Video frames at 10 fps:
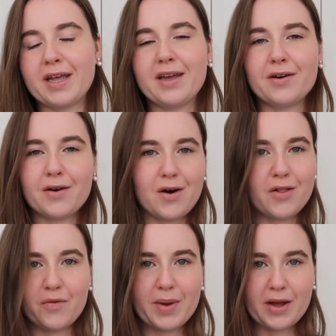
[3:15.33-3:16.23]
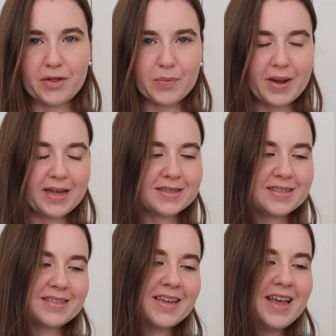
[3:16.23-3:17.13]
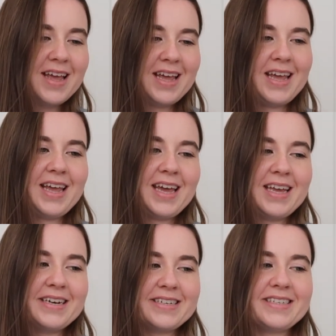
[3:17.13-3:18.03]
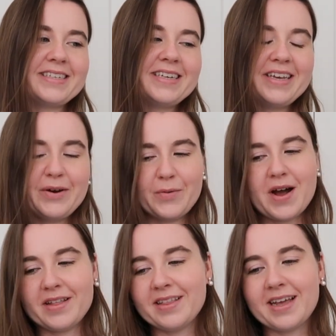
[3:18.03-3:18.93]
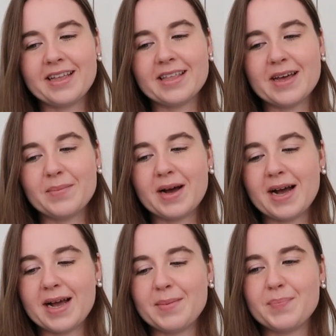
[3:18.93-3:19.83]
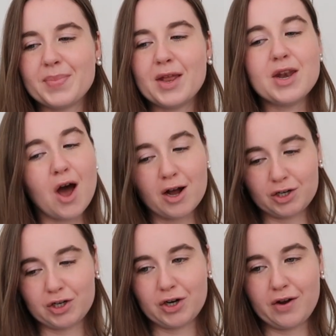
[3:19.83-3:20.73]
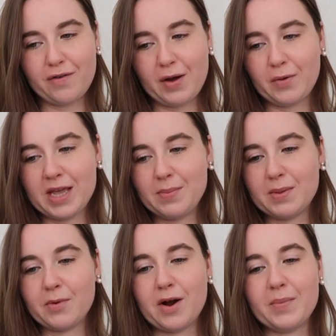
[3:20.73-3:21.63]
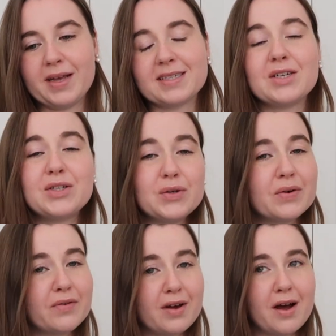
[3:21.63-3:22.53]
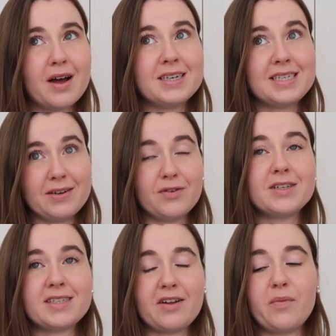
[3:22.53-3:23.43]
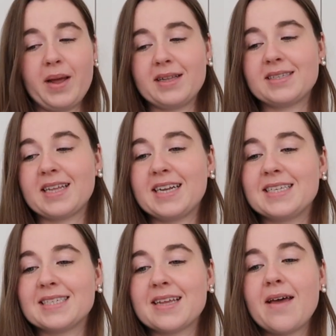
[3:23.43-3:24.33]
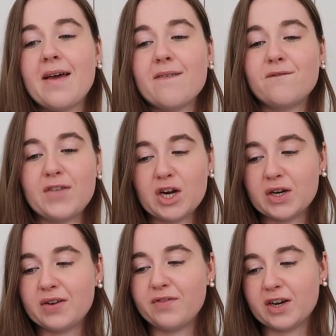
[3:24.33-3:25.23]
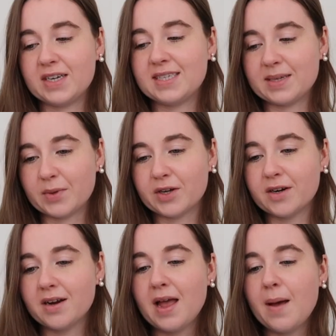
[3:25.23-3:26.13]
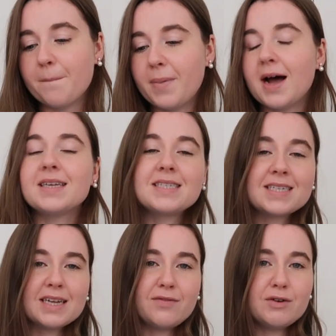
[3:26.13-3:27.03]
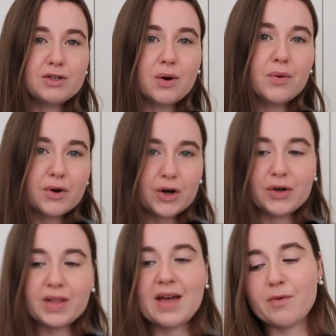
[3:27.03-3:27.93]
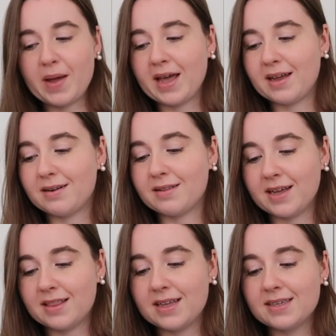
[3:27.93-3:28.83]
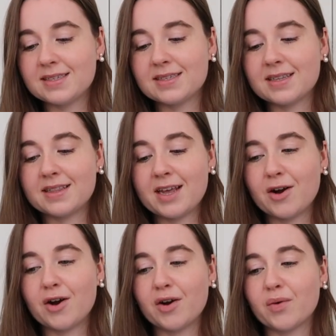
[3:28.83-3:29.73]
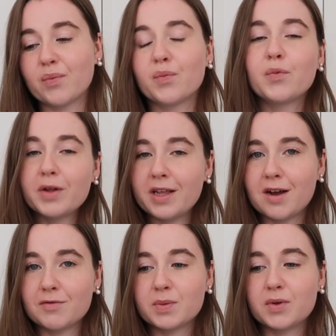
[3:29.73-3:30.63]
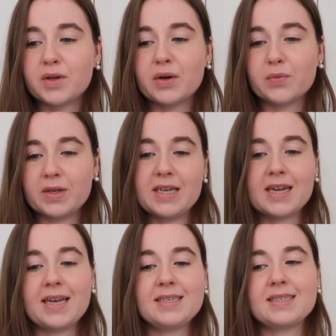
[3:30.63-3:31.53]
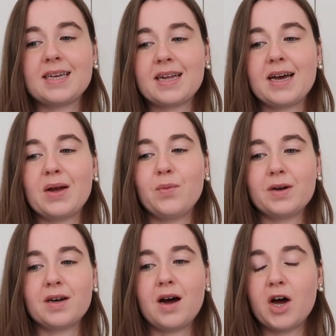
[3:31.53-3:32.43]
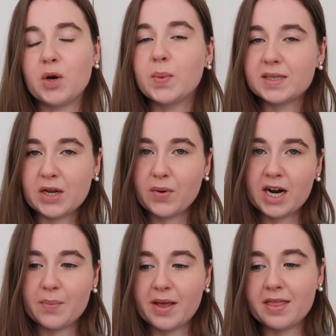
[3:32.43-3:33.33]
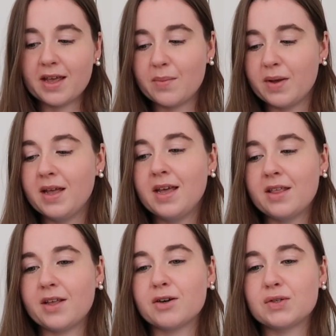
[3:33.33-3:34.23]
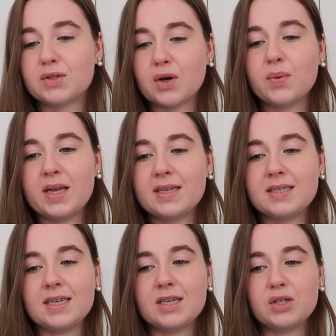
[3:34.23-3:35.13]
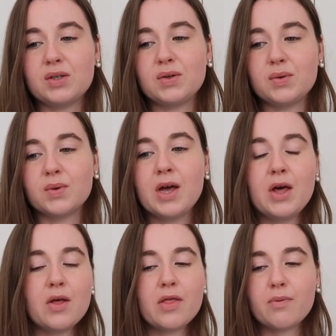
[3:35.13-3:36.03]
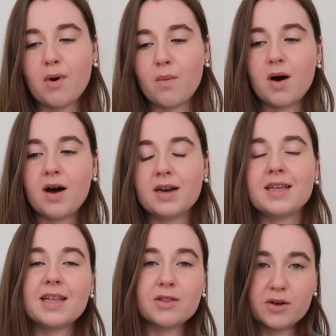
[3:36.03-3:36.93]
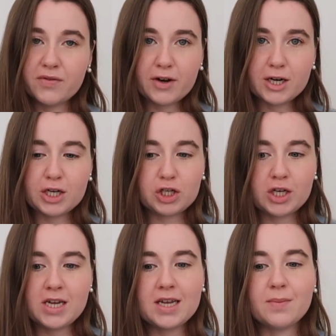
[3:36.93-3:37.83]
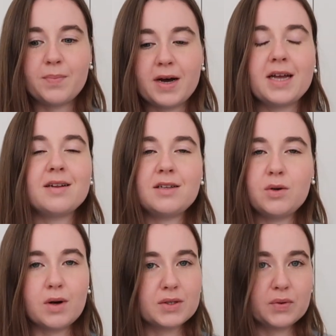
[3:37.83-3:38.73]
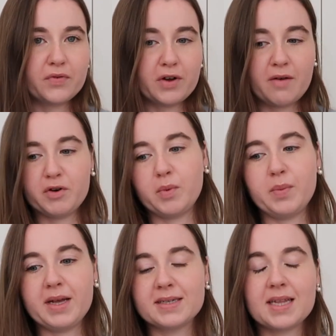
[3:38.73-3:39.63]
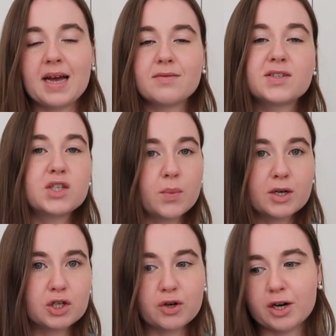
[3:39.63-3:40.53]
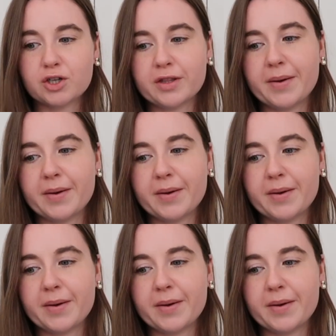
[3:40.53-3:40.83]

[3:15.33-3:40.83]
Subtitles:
like all of my other pants, and while I like them, I'm not sure if I will keep them around because I do have a different style of pants that is very, very similar. But if you don't currently have a pant like this, they are really comfortable and really nice, and I would 100% recommend them. They're so easy to throw on and they look very chic, but you also feel comfortable because they have so much stretch in